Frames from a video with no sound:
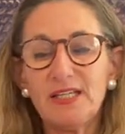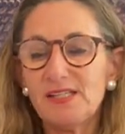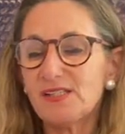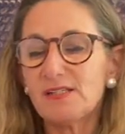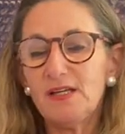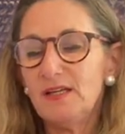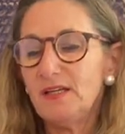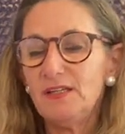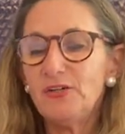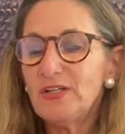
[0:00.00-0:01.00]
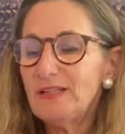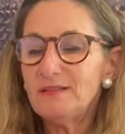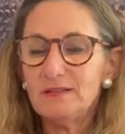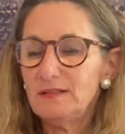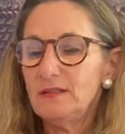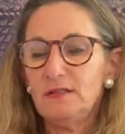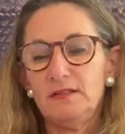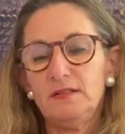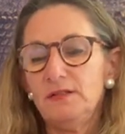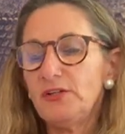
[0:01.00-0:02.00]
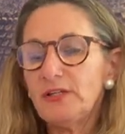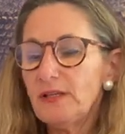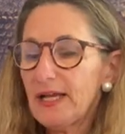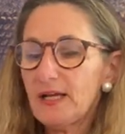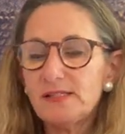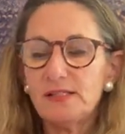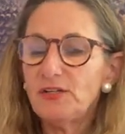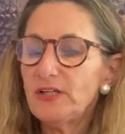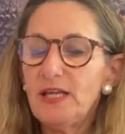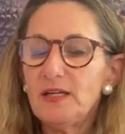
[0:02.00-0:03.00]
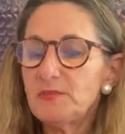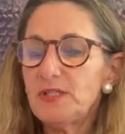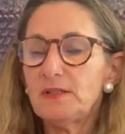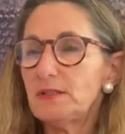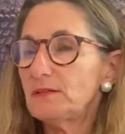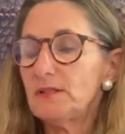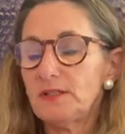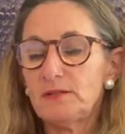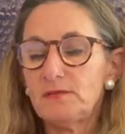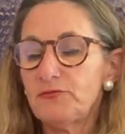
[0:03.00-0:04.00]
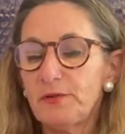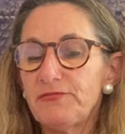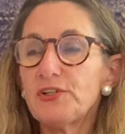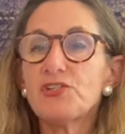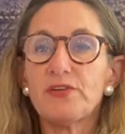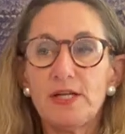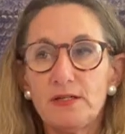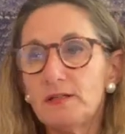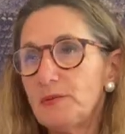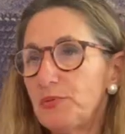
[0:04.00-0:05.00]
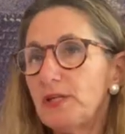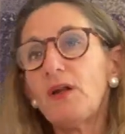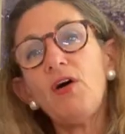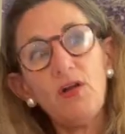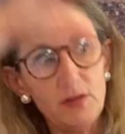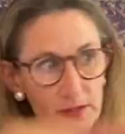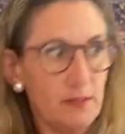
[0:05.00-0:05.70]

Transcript: is, you could, you could, like I said, you could empty the, the refrigerator and put it all in